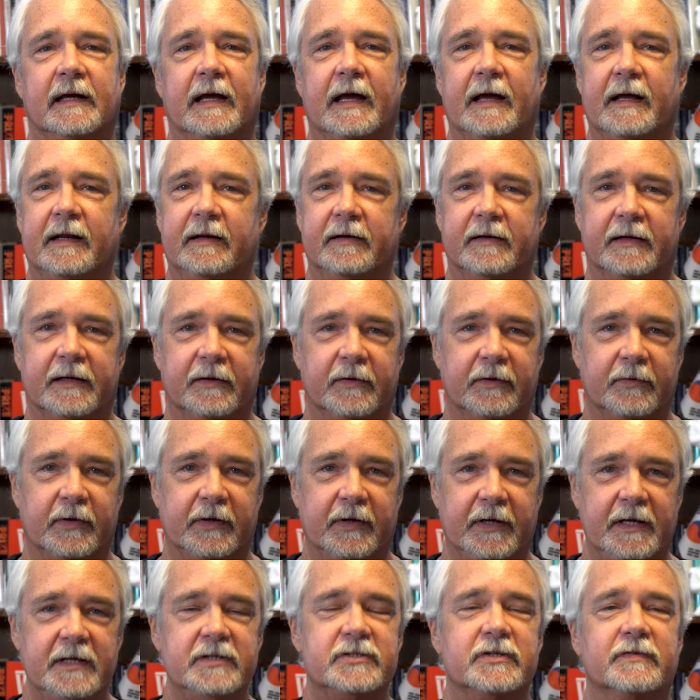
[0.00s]
And
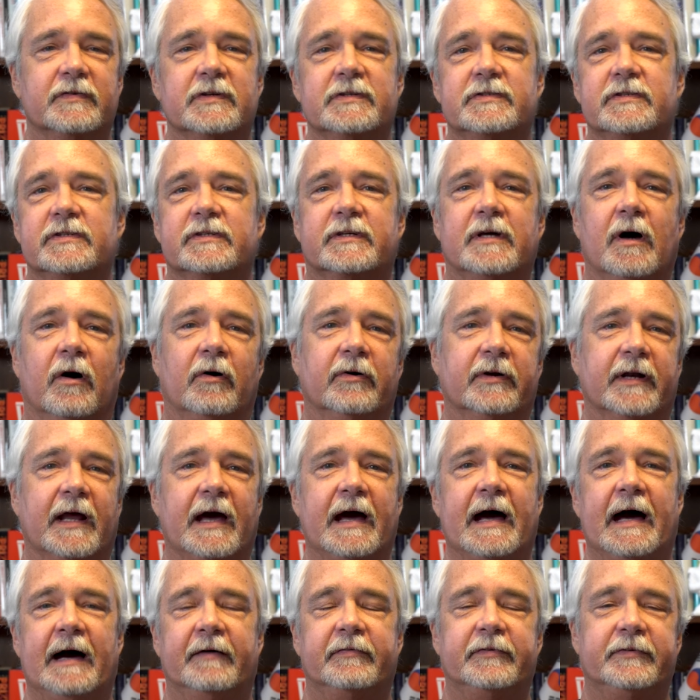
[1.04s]
each of us is going to
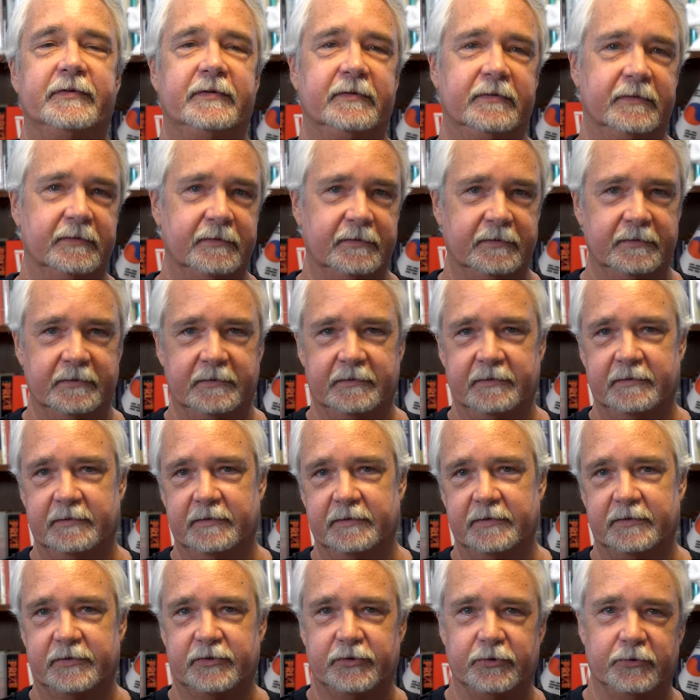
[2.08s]
have
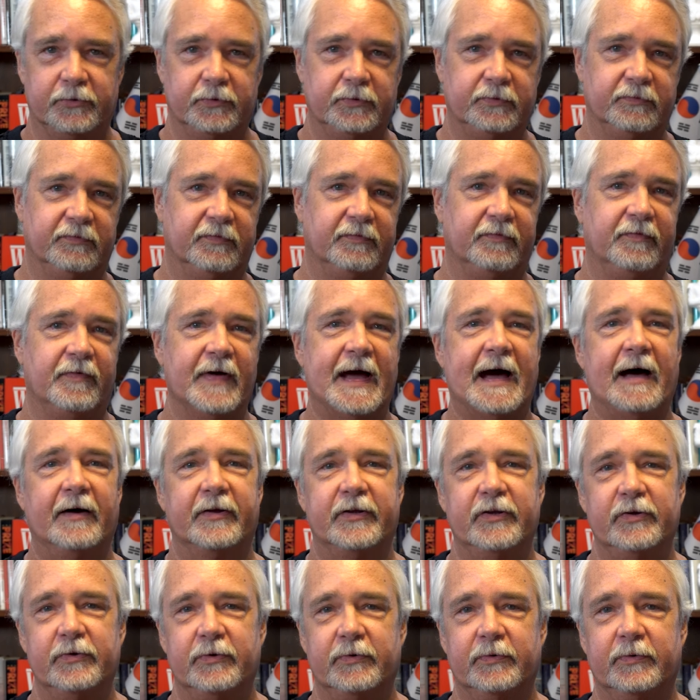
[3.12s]

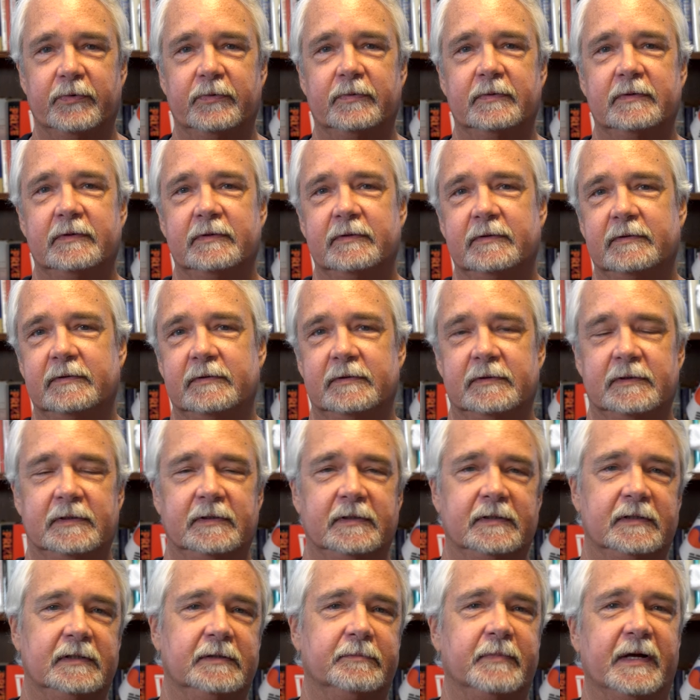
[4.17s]
to
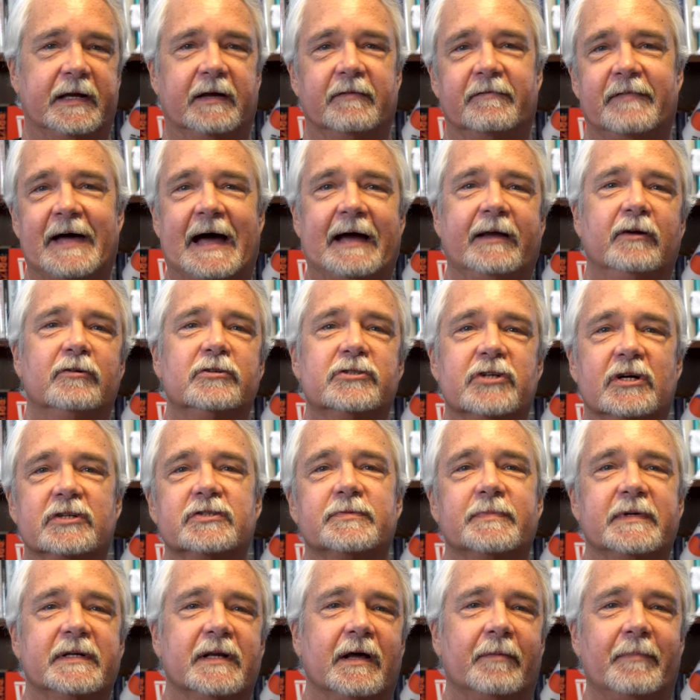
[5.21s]
make a value
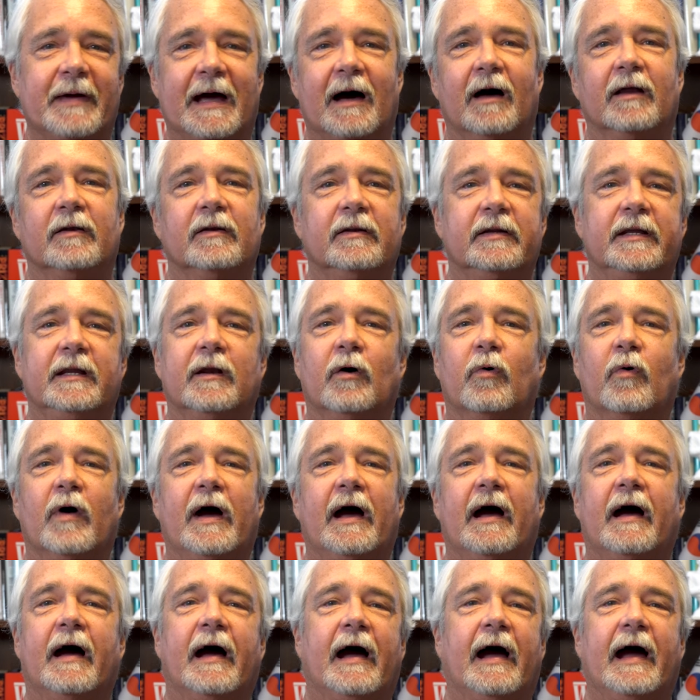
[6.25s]
judgment about, you know,
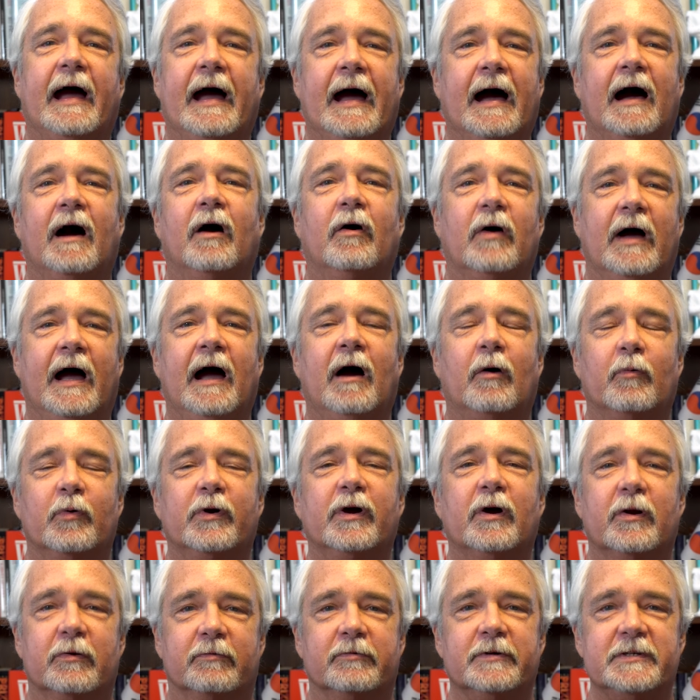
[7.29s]
how
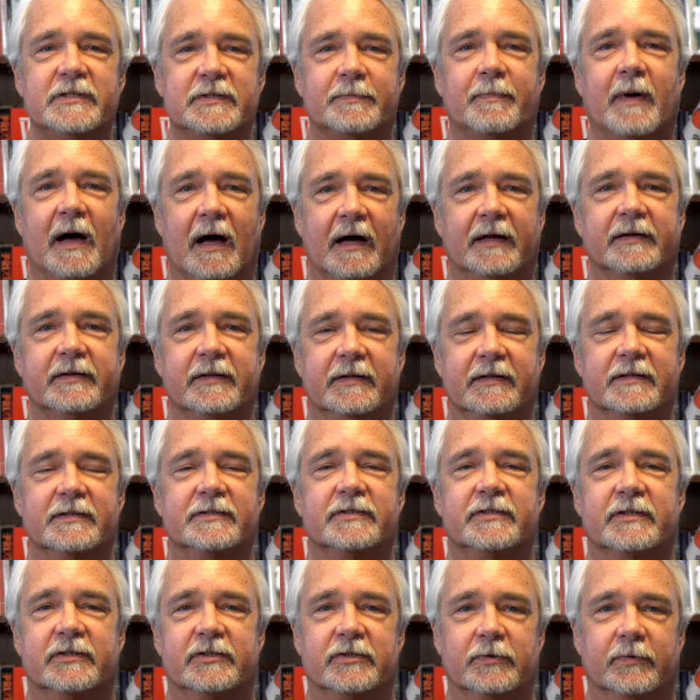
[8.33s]
we're going to respond to
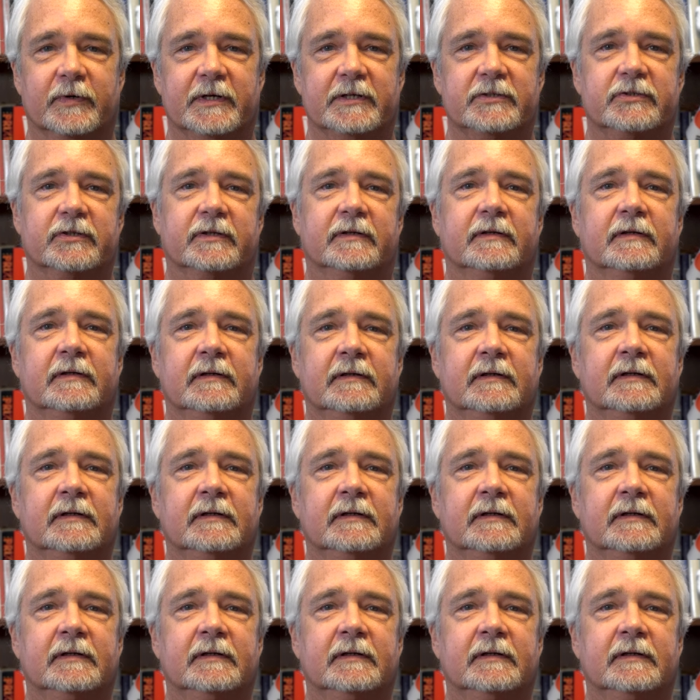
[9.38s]
this situation.